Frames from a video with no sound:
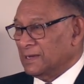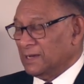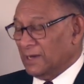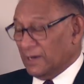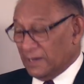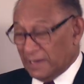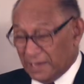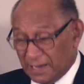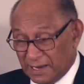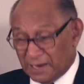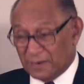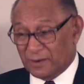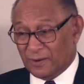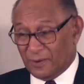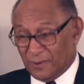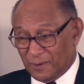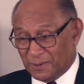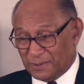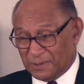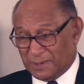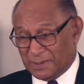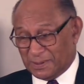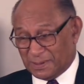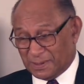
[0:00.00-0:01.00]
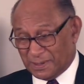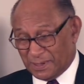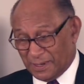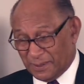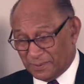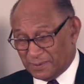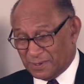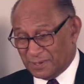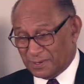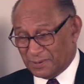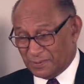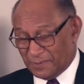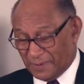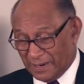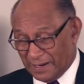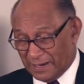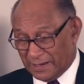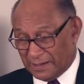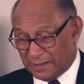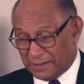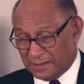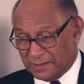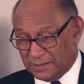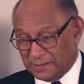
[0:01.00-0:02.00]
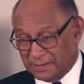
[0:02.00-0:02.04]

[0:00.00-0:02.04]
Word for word: He knows the scriptures well.